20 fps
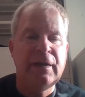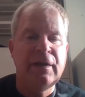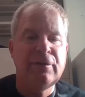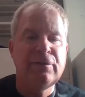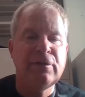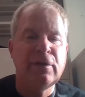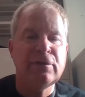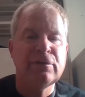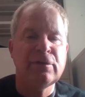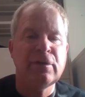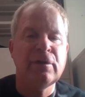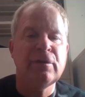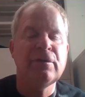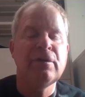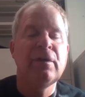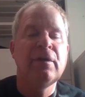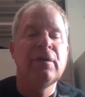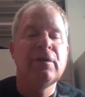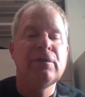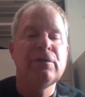in
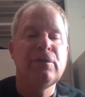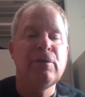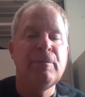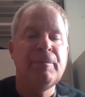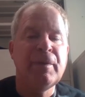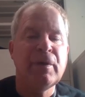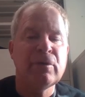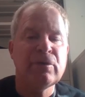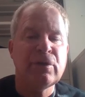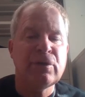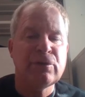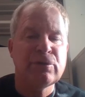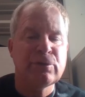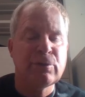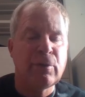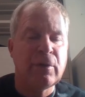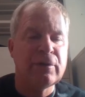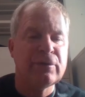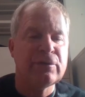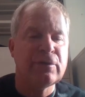addition to building
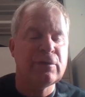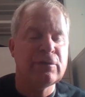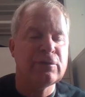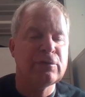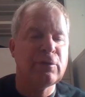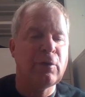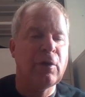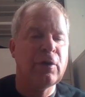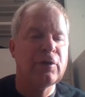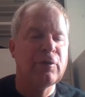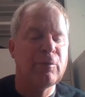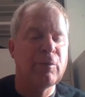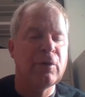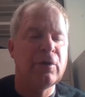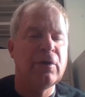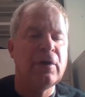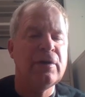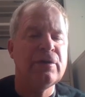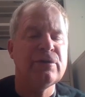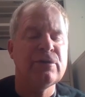trust and stronger
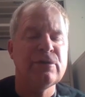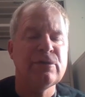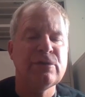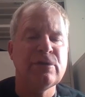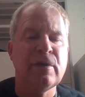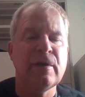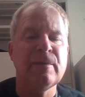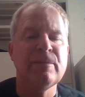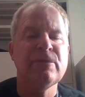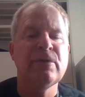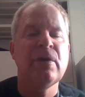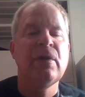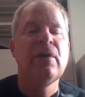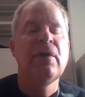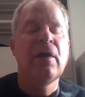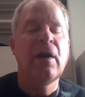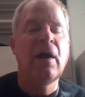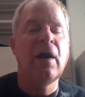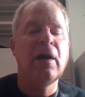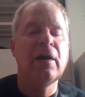relationships,
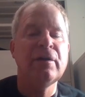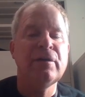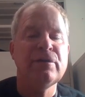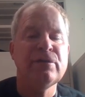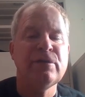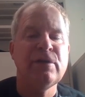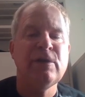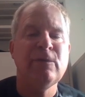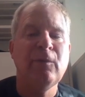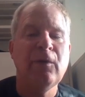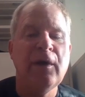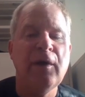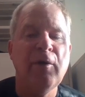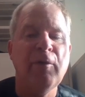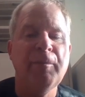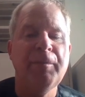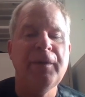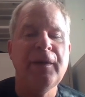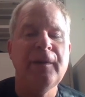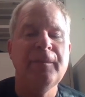honesty will
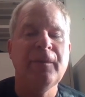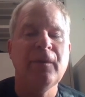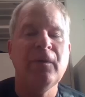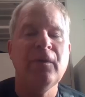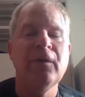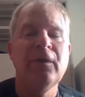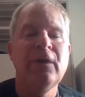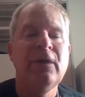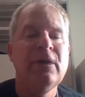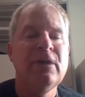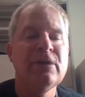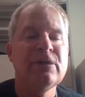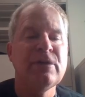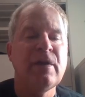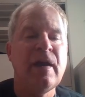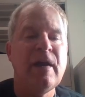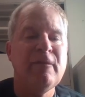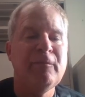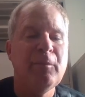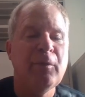help people
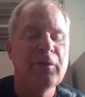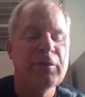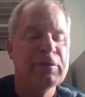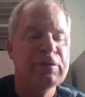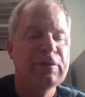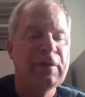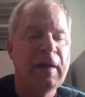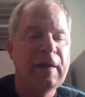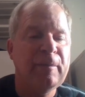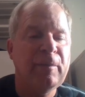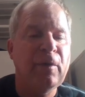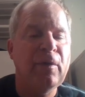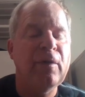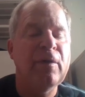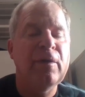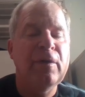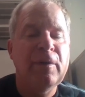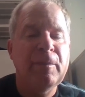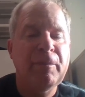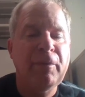to have more
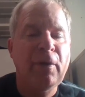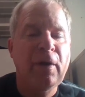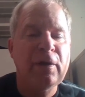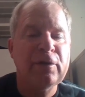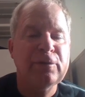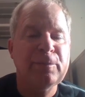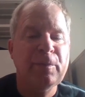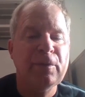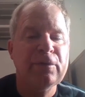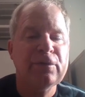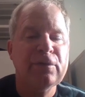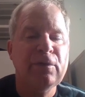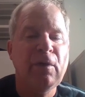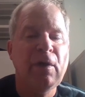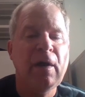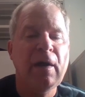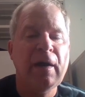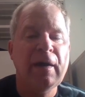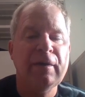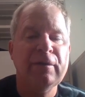stable, prosperous
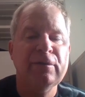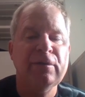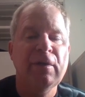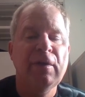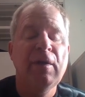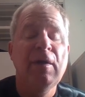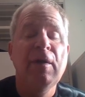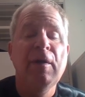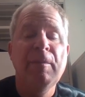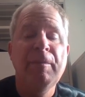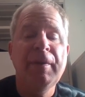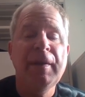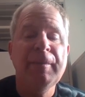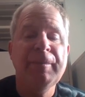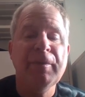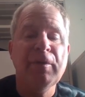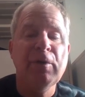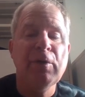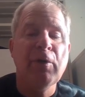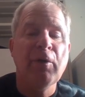lives.
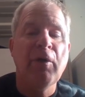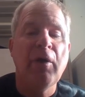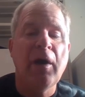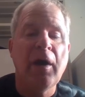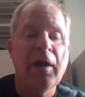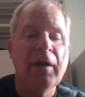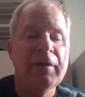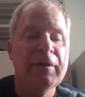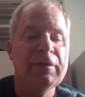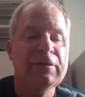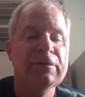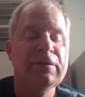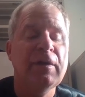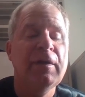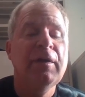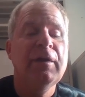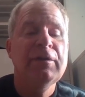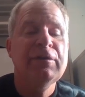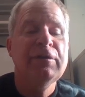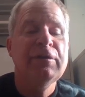People who are
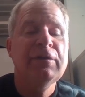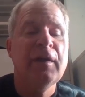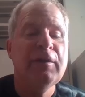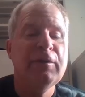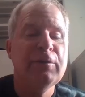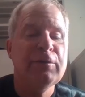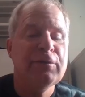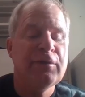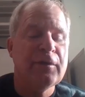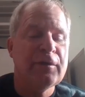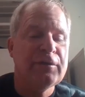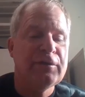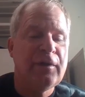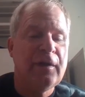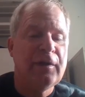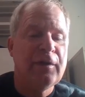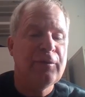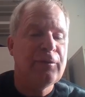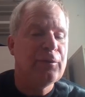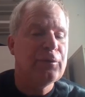honest tend to
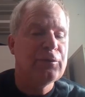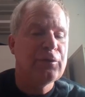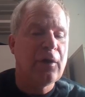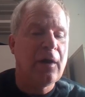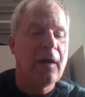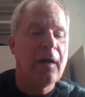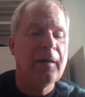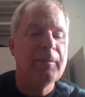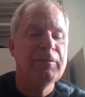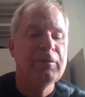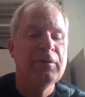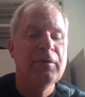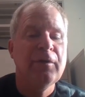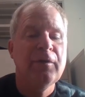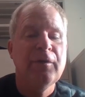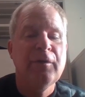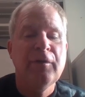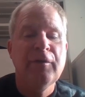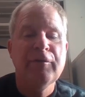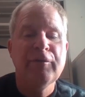succeed in their jobs.
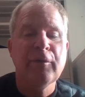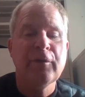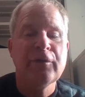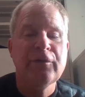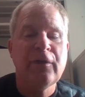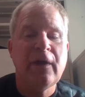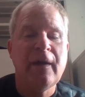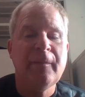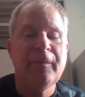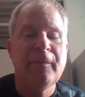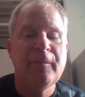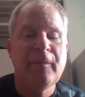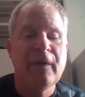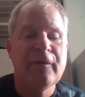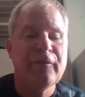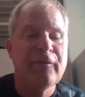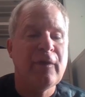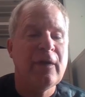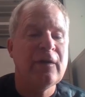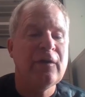For example,
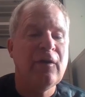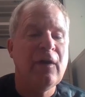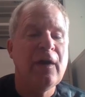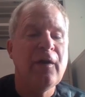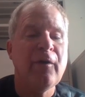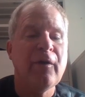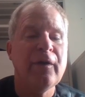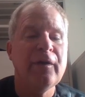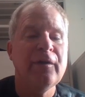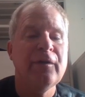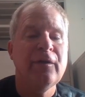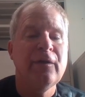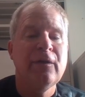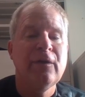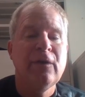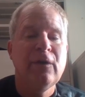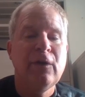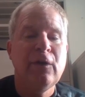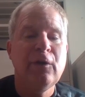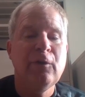my friend Larry,
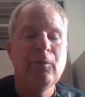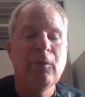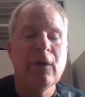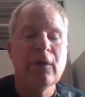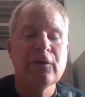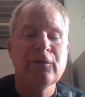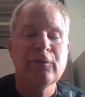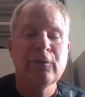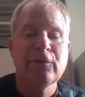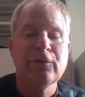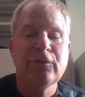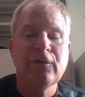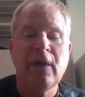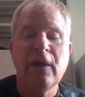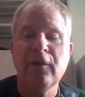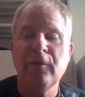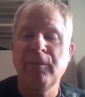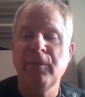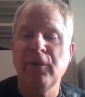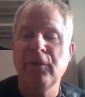who works for
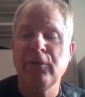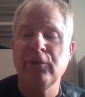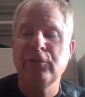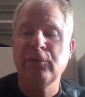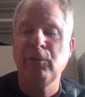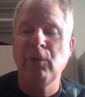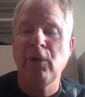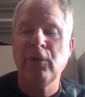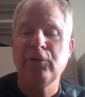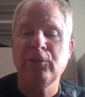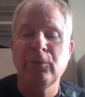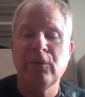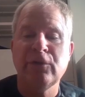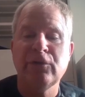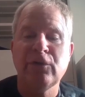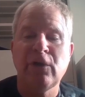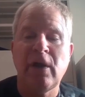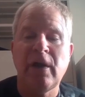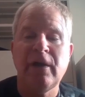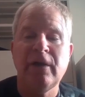Stater Brothers grocery
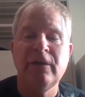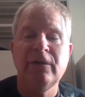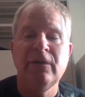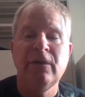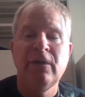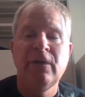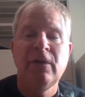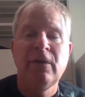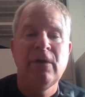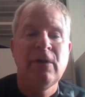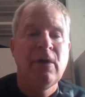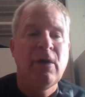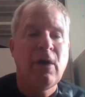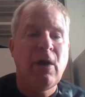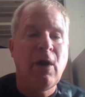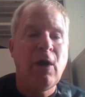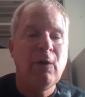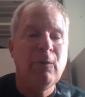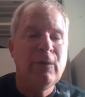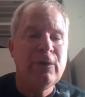chain,
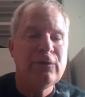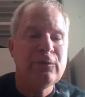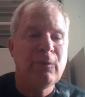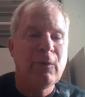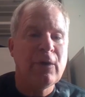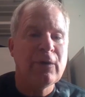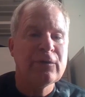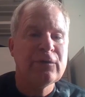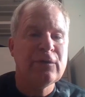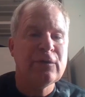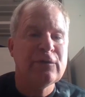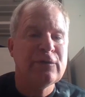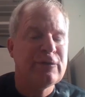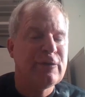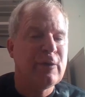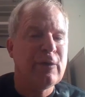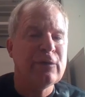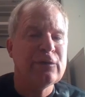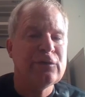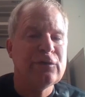always works his
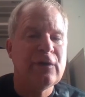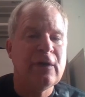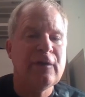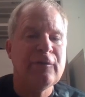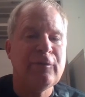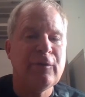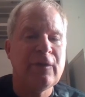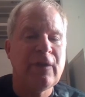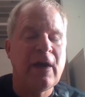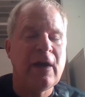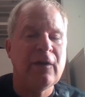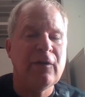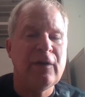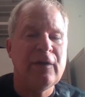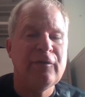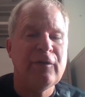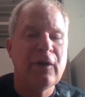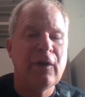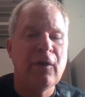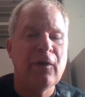full shift without
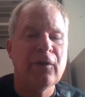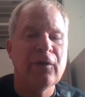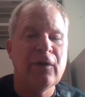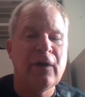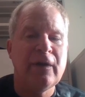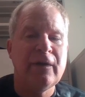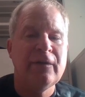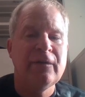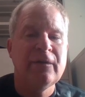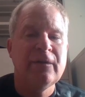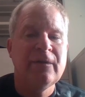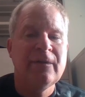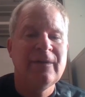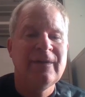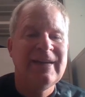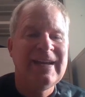leaving early.